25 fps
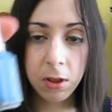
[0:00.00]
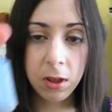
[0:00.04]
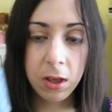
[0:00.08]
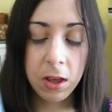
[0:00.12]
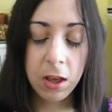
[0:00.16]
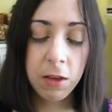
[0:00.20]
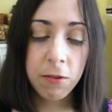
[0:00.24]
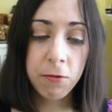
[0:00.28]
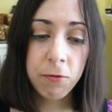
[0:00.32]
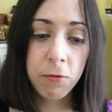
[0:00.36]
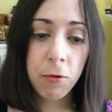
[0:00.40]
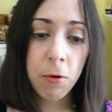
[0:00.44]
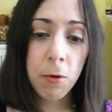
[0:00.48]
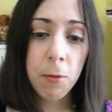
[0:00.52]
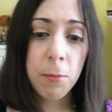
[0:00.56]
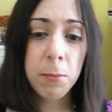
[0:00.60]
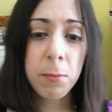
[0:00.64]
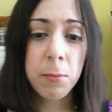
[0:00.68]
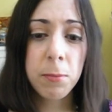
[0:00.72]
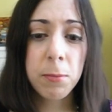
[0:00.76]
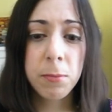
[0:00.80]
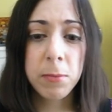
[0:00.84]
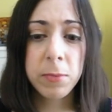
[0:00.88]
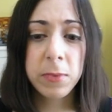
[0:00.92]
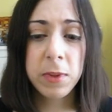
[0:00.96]
It's
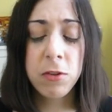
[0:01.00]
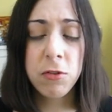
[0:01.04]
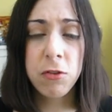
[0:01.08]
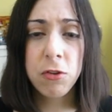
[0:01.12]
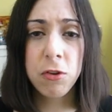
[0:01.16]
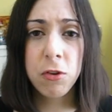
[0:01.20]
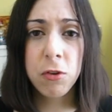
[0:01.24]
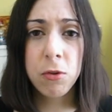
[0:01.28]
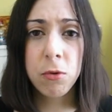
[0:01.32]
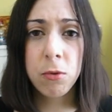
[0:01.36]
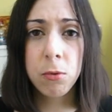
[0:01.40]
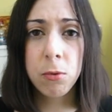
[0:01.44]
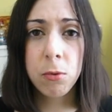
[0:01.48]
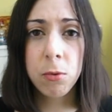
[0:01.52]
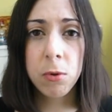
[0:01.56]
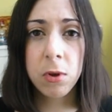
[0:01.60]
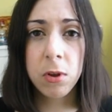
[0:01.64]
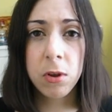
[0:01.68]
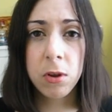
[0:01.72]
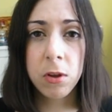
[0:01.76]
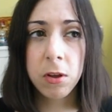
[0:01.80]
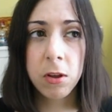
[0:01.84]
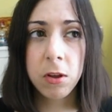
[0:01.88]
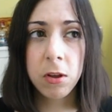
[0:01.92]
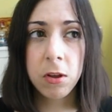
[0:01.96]
from the new
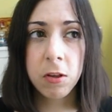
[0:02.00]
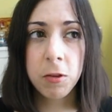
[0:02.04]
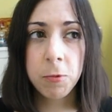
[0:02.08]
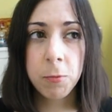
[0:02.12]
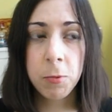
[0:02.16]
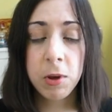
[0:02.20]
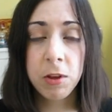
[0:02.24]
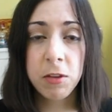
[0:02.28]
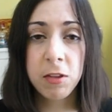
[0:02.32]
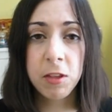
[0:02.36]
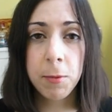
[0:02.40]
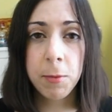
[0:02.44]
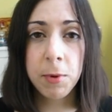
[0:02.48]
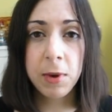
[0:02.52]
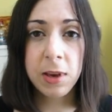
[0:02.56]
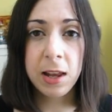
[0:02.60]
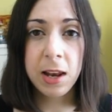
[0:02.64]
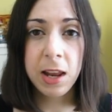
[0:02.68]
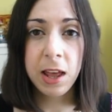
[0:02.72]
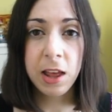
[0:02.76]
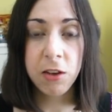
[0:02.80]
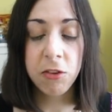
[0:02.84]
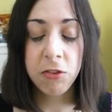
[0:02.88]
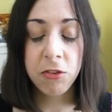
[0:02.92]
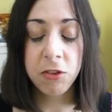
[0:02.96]
Spring Summer
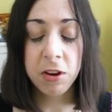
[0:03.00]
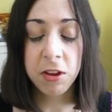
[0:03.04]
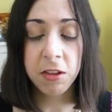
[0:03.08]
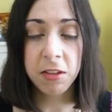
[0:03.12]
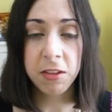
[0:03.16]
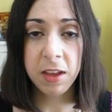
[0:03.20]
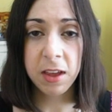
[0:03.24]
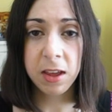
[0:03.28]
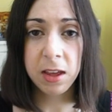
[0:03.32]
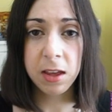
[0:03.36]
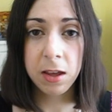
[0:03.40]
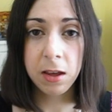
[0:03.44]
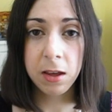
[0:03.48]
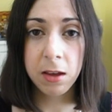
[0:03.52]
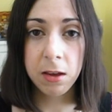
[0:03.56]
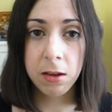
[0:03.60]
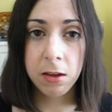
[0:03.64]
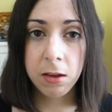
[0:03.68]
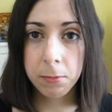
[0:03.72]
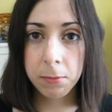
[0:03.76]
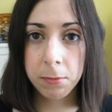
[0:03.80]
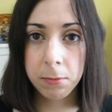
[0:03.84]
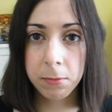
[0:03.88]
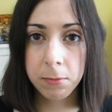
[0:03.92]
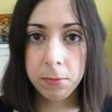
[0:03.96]
collection, I think.
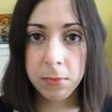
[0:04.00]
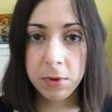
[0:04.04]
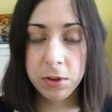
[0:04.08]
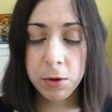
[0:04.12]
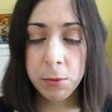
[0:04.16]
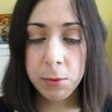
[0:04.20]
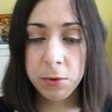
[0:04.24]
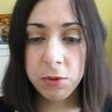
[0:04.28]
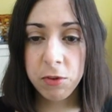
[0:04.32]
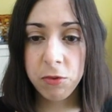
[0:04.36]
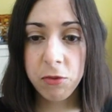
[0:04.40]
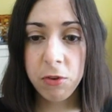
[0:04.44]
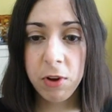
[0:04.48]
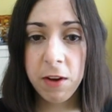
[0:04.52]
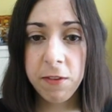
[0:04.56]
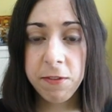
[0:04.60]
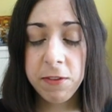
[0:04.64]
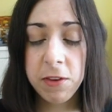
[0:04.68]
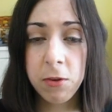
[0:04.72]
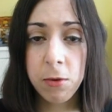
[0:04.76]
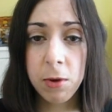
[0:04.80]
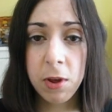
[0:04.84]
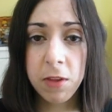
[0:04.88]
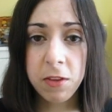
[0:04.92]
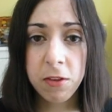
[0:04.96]
I do want to try a
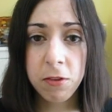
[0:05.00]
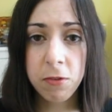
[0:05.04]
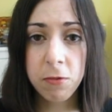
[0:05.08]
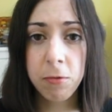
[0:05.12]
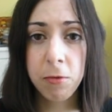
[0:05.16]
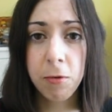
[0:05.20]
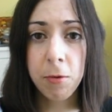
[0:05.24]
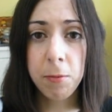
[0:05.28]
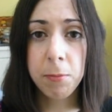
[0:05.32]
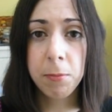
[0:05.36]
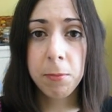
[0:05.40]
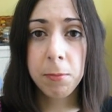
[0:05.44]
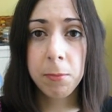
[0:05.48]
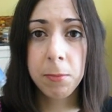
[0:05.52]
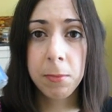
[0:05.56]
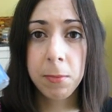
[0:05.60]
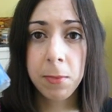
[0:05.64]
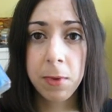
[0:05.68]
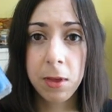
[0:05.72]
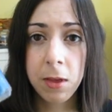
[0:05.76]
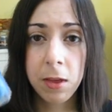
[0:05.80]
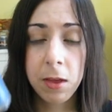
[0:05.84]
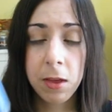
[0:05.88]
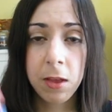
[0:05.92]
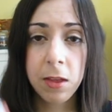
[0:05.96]
few others from
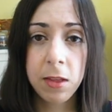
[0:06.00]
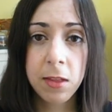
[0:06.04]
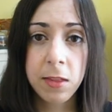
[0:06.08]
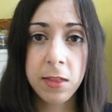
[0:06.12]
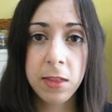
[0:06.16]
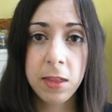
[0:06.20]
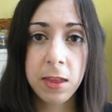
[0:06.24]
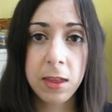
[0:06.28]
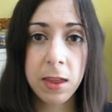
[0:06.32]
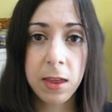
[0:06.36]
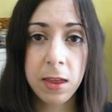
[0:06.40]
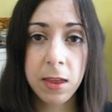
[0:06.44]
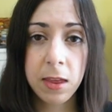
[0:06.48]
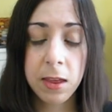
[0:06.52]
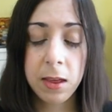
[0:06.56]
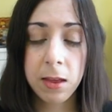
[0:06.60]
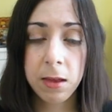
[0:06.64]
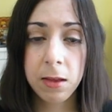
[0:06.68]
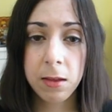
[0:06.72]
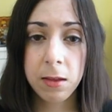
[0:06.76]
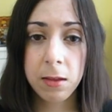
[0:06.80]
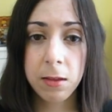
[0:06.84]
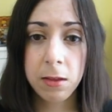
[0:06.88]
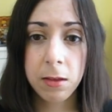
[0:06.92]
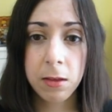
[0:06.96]
the
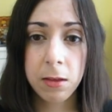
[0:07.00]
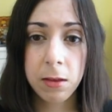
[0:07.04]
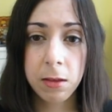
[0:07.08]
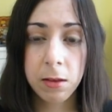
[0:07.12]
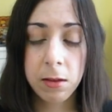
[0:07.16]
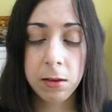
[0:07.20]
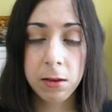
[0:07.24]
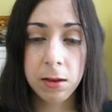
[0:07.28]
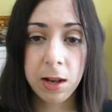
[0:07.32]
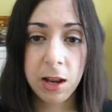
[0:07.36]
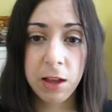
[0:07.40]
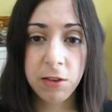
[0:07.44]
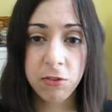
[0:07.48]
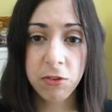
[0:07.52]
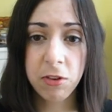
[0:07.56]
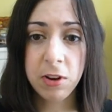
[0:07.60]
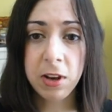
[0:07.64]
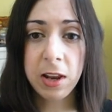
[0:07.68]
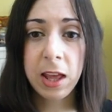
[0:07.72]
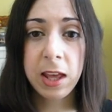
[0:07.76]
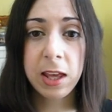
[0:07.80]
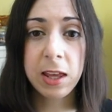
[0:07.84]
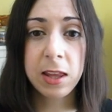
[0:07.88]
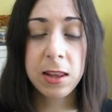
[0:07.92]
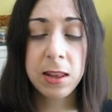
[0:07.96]
collection,
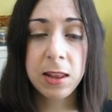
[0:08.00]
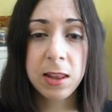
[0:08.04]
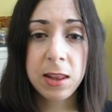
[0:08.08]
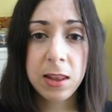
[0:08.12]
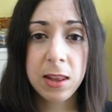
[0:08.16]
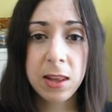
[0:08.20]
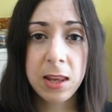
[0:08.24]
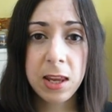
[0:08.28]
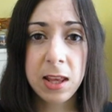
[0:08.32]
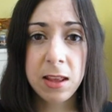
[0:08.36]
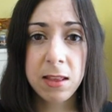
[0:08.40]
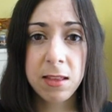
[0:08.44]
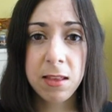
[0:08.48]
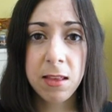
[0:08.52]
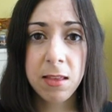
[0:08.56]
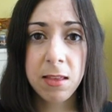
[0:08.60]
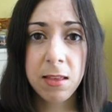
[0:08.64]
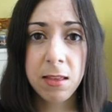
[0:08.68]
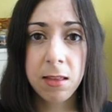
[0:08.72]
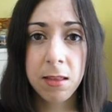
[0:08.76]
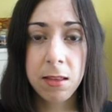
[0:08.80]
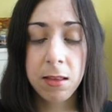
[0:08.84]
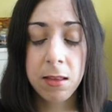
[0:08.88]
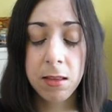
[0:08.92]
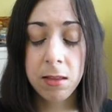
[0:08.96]
like Niece's
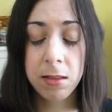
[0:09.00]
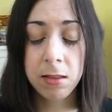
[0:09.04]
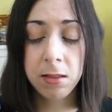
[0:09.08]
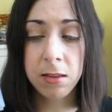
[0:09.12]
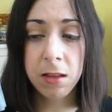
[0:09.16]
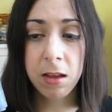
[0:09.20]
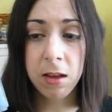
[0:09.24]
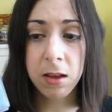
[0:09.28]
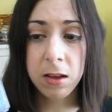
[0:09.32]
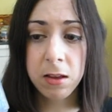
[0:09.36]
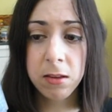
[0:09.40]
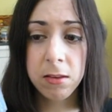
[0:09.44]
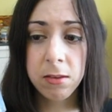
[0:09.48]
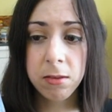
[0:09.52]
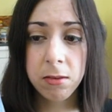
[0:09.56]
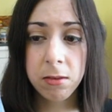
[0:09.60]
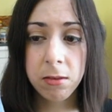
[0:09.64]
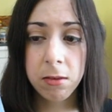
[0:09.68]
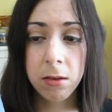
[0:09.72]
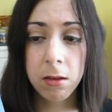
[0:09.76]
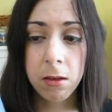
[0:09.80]
Nice,